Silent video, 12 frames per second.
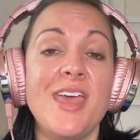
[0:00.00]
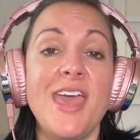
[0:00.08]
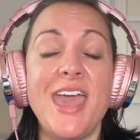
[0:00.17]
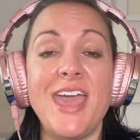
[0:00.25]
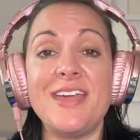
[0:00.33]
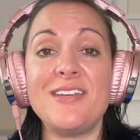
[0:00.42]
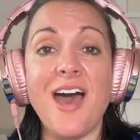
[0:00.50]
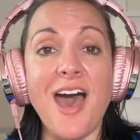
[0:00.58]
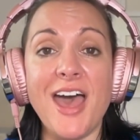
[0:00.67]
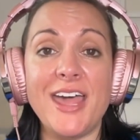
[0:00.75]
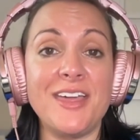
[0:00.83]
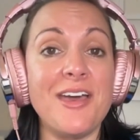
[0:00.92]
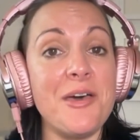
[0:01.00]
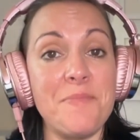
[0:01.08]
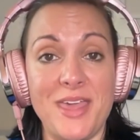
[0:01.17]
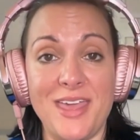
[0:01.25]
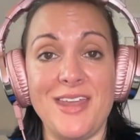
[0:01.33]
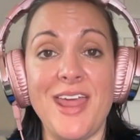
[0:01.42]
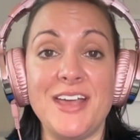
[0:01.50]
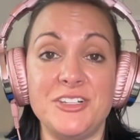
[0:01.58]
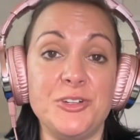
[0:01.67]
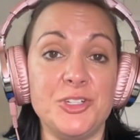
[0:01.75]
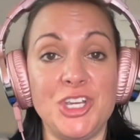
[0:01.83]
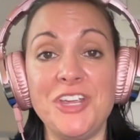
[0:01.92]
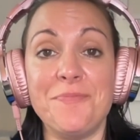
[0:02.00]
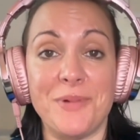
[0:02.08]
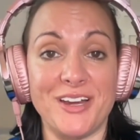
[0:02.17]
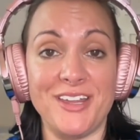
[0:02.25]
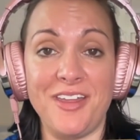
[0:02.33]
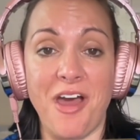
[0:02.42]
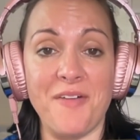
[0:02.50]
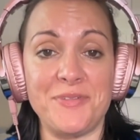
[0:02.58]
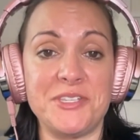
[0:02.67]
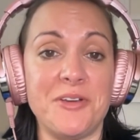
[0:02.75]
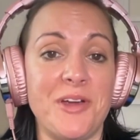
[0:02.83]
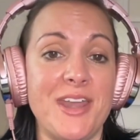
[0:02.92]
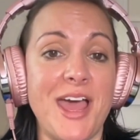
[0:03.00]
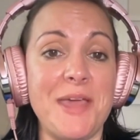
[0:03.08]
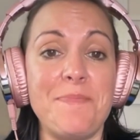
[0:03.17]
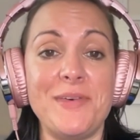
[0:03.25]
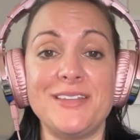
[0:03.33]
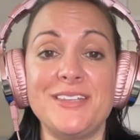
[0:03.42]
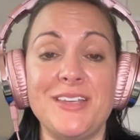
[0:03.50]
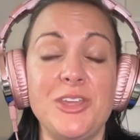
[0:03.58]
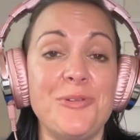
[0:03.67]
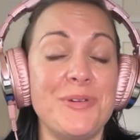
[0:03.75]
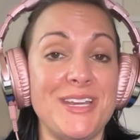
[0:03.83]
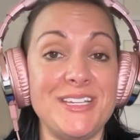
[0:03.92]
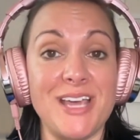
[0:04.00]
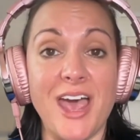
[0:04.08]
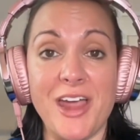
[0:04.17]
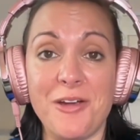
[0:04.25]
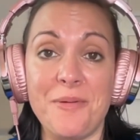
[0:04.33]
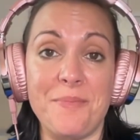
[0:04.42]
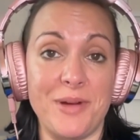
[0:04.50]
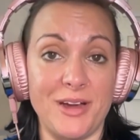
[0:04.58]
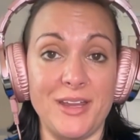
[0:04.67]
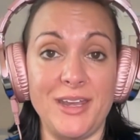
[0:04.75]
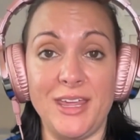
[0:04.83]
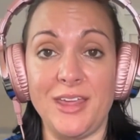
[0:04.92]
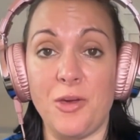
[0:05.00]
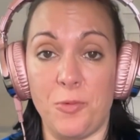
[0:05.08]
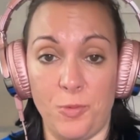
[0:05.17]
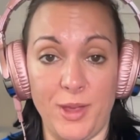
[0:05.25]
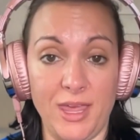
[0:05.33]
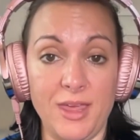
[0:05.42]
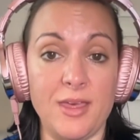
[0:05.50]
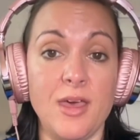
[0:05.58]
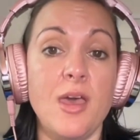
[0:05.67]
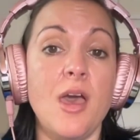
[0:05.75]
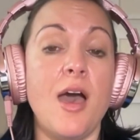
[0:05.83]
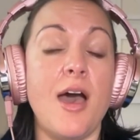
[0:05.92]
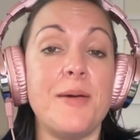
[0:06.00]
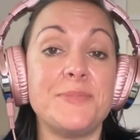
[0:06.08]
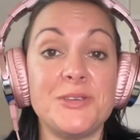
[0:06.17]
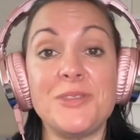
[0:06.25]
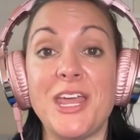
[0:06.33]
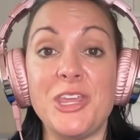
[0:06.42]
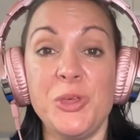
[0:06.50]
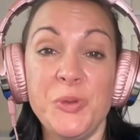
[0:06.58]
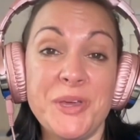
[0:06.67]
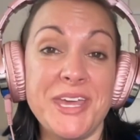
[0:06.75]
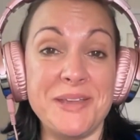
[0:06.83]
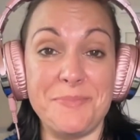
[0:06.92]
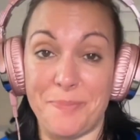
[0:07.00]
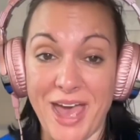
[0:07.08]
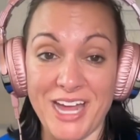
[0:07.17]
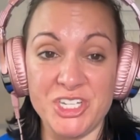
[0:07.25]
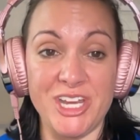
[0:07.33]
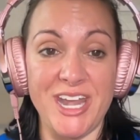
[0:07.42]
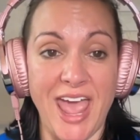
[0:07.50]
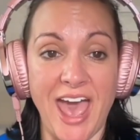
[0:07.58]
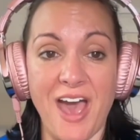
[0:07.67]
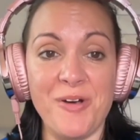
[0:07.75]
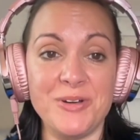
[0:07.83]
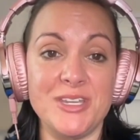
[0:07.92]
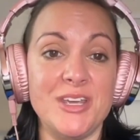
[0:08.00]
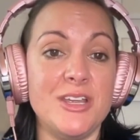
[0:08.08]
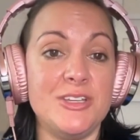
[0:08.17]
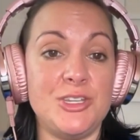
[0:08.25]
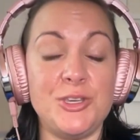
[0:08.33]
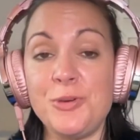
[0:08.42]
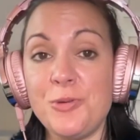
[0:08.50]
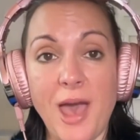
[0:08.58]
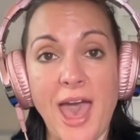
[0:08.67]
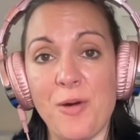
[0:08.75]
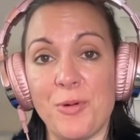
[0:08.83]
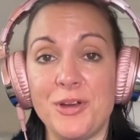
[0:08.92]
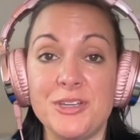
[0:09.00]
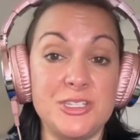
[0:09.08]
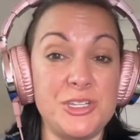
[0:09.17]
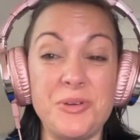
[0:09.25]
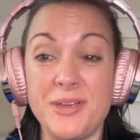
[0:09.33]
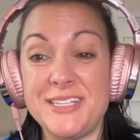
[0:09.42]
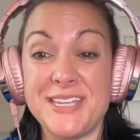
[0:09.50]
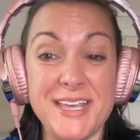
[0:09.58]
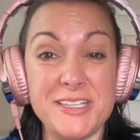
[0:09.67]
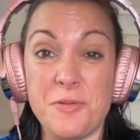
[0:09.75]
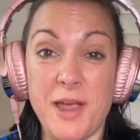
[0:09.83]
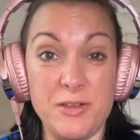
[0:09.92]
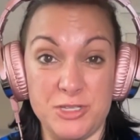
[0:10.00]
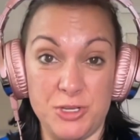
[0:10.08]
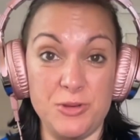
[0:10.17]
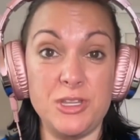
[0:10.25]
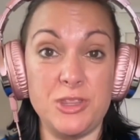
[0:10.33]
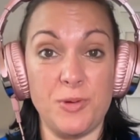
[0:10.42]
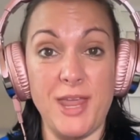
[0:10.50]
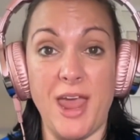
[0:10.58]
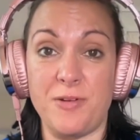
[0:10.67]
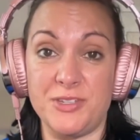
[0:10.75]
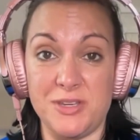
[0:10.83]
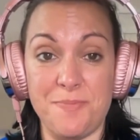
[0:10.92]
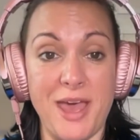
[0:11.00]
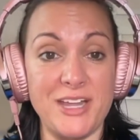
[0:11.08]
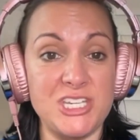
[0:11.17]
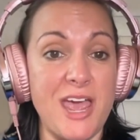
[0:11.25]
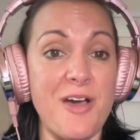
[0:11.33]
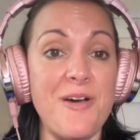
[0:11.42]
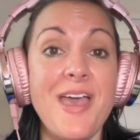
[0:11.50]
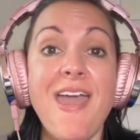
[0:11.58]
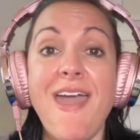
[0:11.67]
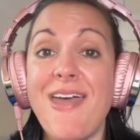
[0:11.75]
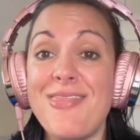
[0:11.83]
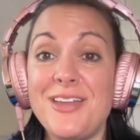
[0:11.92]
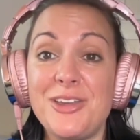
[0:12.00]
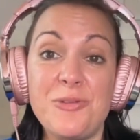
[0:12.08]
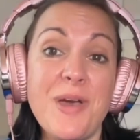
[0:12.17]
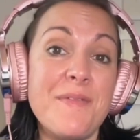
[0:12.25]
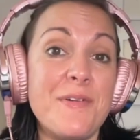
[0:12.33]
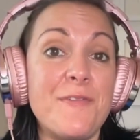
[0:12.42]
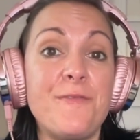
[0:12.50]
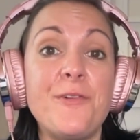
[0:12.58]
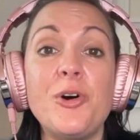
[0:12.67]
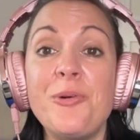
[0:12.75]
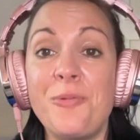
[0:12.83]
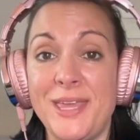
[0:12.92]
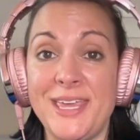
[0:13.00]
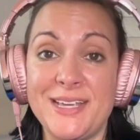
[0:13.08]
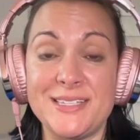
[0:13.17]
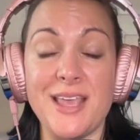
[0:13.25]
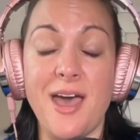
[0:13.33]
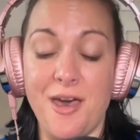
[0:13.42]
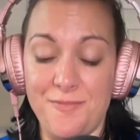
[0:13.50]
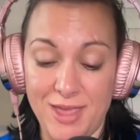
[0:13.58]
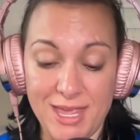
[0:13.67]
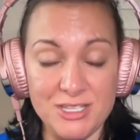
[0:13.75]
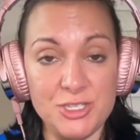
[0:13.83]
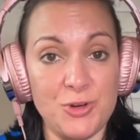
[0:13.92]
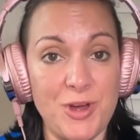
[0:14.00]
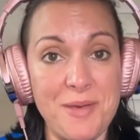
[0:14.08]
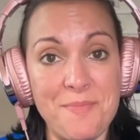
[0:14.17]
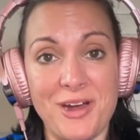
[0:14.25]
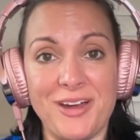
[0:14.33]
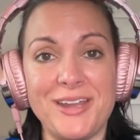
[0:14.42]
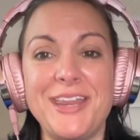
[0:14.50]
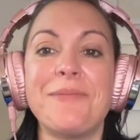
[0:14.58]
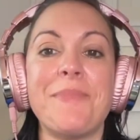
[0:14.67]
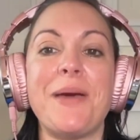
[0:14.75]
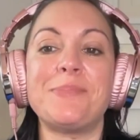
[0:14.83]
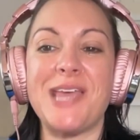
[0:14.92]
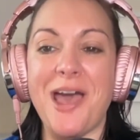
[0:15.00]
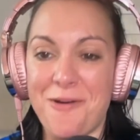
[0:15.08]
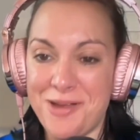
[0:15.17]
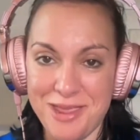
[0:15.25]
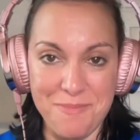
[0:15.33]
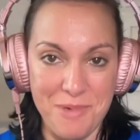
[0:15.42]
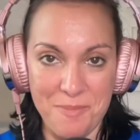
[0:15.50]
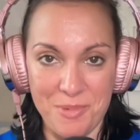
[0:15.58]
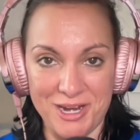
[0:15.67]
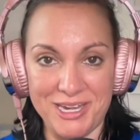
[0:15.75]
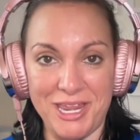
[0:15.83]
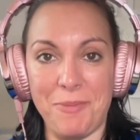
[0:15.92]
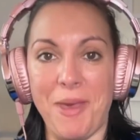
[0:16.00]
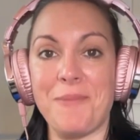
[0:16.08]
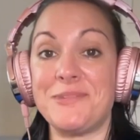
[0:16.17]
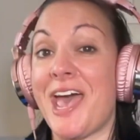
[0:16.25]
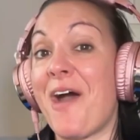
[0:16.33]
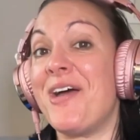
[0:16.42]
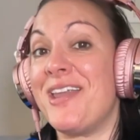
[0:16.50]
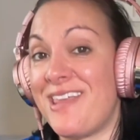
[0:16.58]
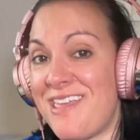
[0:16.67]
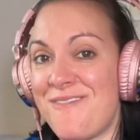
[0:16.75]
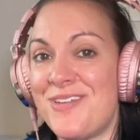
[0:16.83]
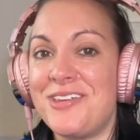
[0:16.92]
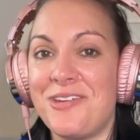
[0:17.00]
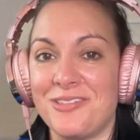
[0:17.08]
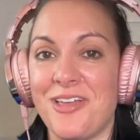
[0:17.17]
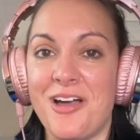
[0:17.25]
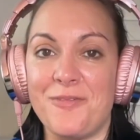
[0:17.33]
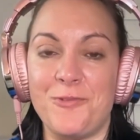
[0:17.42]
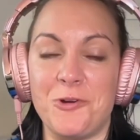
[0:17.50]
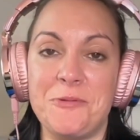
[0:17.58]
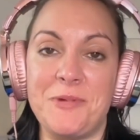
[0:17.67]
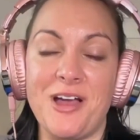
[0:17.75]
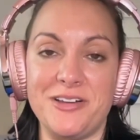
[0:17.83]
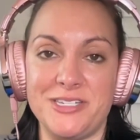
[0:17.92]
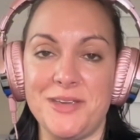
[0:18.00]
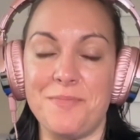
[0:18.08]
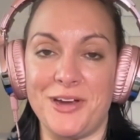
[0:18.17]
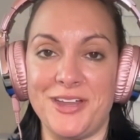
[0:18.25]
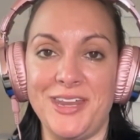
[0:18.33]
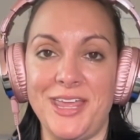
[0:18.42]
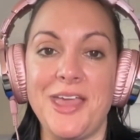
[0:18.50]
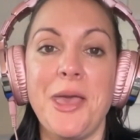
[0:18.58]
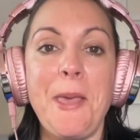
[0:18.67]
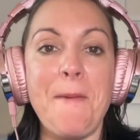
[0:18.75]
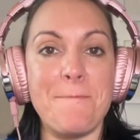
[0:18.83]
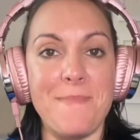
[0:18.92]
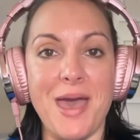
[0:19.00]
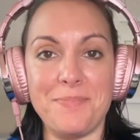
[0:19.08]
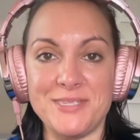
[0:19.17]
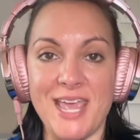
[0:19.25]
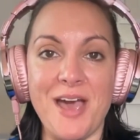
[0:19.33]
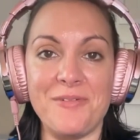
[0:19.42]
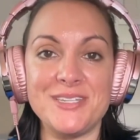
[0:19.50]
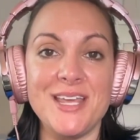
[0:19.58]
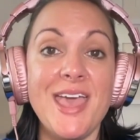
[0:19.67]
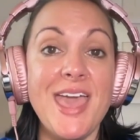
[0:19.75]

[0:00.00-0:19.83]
and I come in as your chief marketing officer and I build you an entire marketing week so that you can batch it out it takes about 2 to 3 hours to batch out. And then you have a full weeks of Instagram marketing mapped out, email marketing mapped out, and even your long form content marketing mapped out.